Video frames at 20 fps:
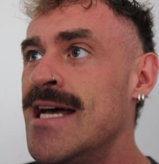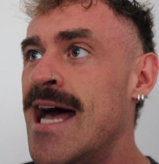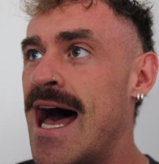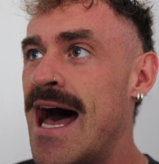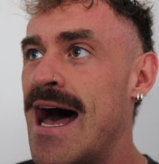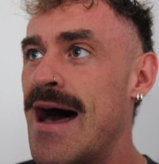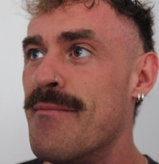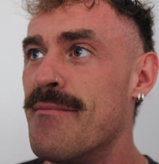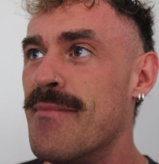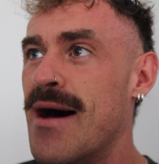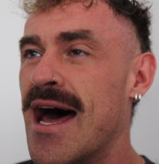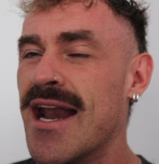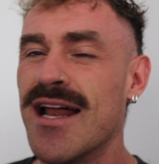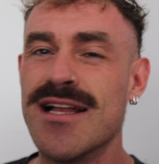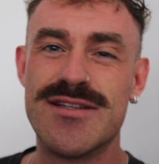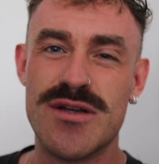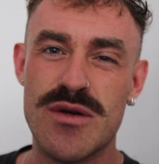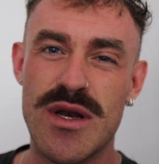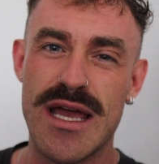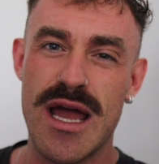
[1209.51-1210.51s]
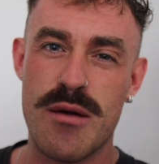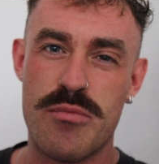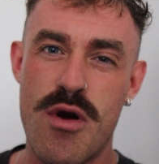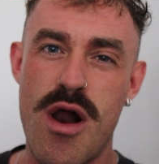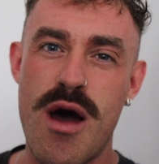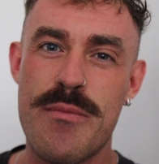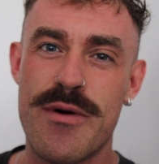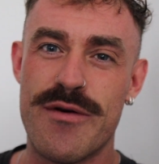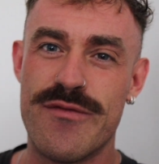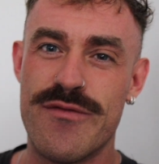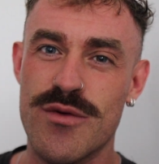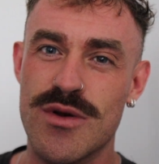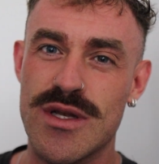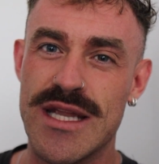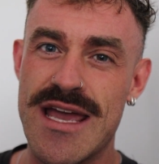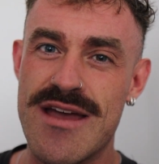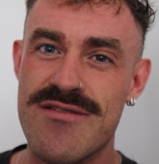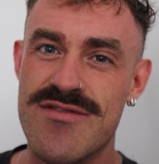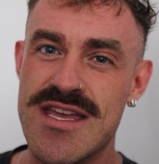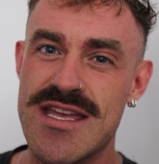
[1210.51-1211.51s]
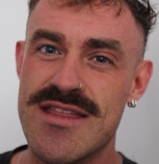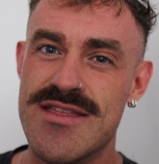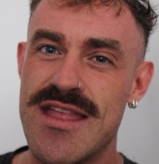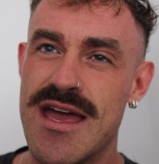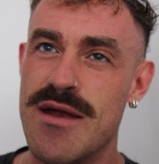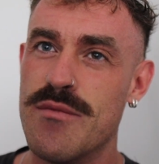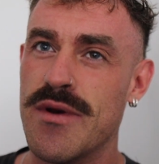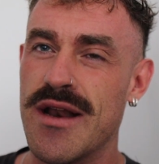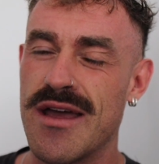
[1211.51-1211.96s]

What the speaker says: And I'll do like a proper full day of eating then